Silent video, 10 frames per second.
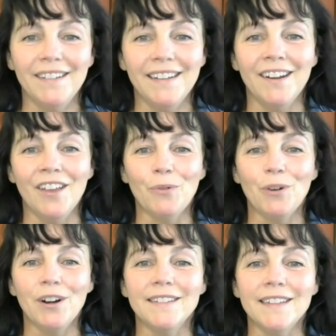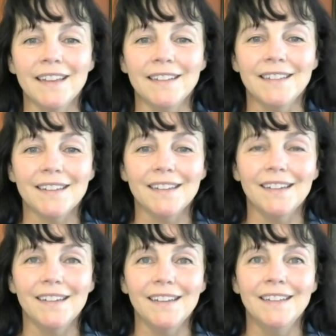In other words, it's
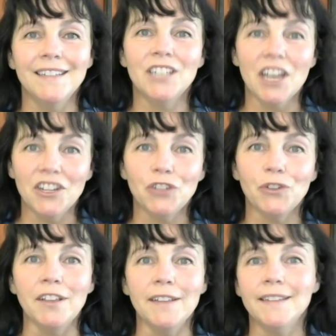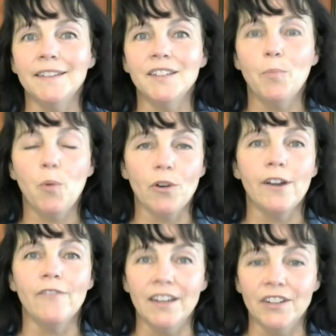industrial. It's in support
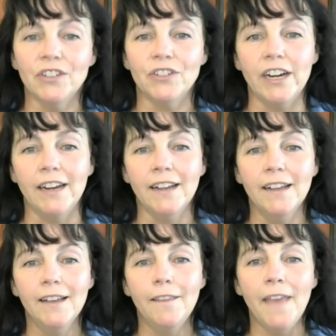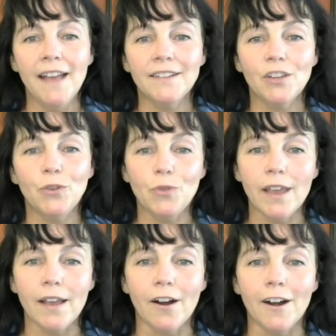of industry. That's who
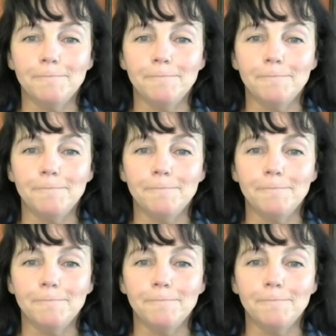they are.